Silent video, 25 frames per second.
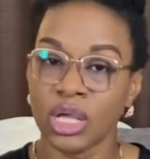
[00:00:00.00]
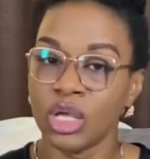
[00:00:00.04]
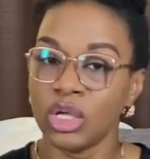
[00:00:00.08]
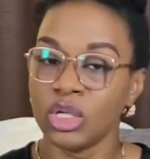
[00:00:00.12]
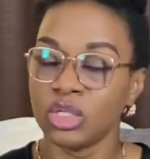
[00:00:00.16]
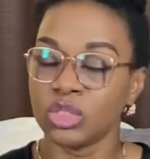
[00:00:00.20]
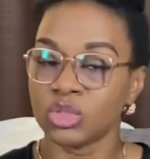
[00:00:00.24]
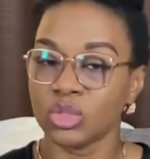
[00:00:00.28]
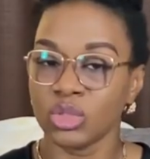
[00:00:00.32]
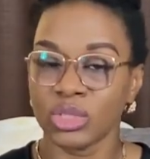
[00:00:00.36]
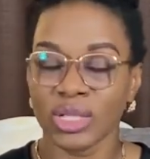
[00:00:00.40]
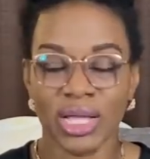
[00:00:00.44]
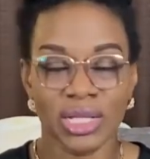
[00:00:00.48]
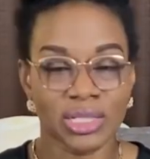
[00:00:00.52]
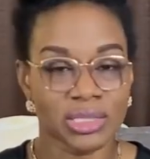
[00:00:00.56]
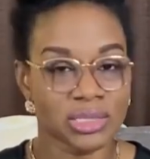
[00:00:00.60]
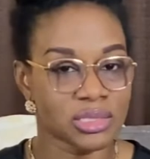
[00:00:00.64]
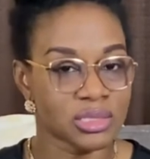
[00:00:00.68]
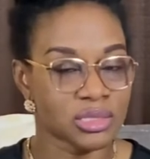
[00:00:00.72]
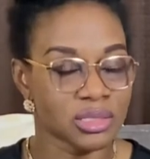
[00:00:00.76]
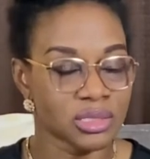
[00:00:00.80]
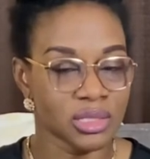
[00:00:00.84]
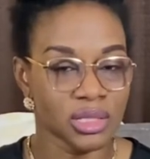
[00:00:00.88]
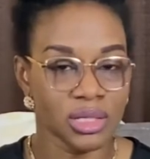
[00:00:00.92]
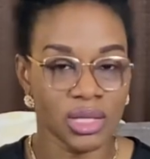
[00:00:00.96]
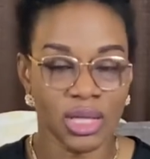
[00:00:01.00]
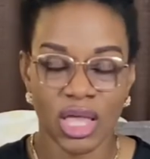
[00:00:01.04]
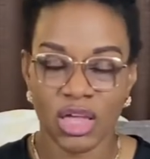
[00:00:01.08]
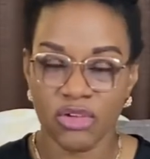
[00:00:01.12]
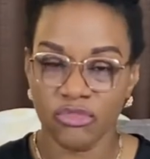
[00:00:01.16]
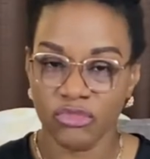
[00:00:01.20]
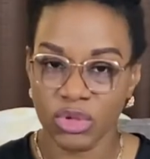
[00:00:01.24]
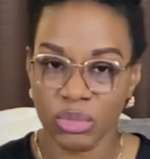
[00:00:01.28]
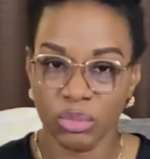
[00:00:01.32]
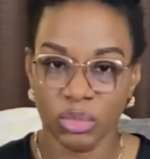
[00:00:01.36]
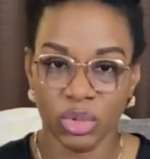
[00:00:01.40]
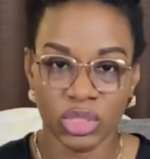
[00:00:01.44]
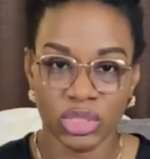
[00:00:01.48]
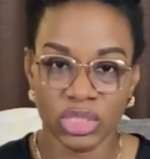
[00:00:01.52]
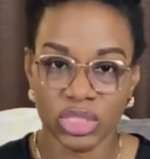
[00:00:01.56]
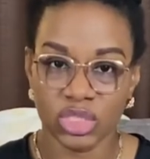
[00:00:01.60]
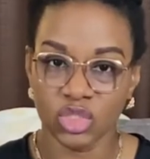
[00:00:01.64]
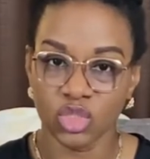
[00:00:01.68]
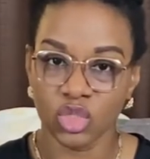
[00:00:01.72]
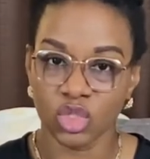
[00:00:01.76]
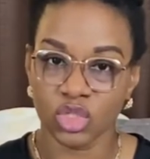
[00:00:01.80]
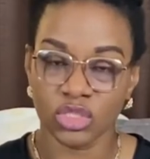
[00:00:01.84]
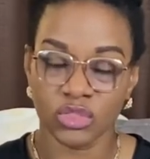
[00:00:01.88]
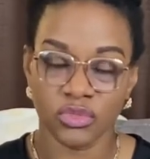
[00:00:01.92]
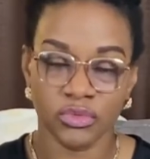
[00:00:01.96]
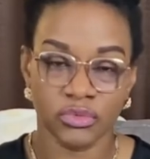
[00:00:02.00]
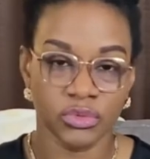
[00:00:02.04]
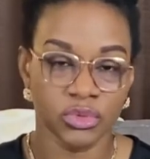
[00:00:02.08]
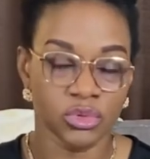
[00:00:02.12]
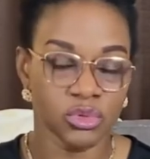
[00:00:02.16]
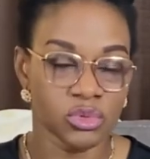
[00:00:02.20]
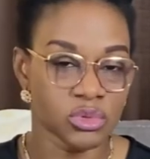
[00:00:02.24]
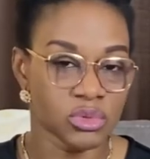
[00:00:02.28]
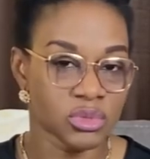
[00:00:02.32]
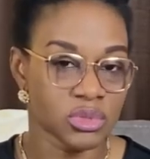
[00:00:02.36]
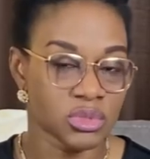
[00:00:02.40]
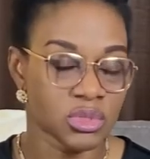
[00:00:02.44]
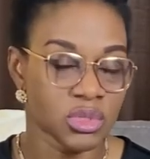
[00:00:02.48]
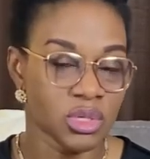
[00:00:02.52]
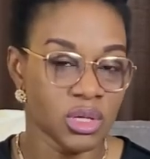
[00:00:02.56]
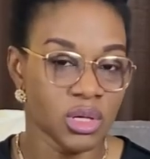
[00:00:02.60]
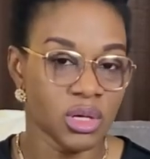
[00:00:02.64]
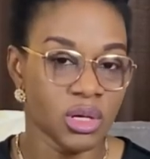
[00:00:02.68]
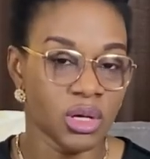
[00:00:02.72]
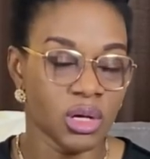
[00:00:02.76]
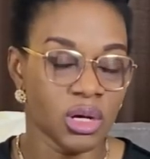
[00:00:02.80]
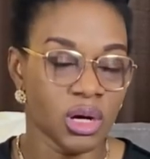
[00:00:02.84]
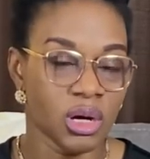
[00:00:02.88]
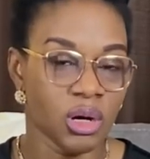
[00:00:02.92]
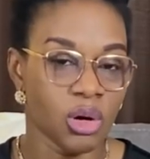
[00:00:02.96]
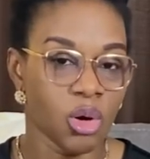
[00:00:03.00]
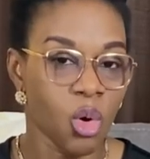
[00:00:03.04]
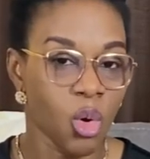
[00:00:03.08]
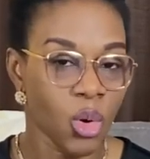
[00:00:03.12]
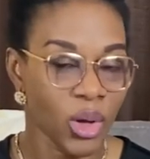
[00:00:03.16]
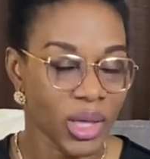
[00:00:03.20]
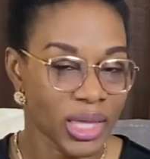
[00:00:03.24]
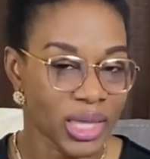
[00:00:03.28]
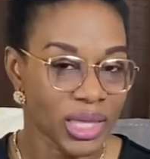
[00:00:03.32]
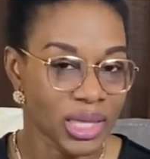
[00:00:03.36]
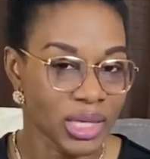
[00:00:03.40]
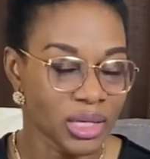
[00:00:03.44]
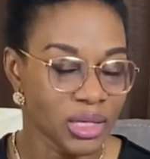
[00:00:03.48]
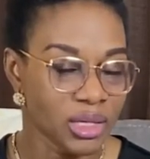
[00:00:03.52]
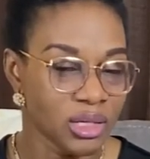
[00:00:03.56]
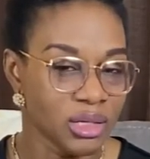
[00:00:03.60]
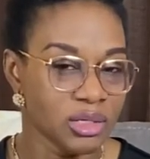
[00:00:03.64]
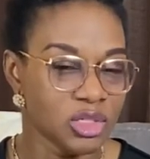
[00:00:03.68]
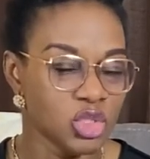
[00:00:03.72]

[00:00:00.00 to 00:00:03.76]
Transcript: so that everybody just feels okay.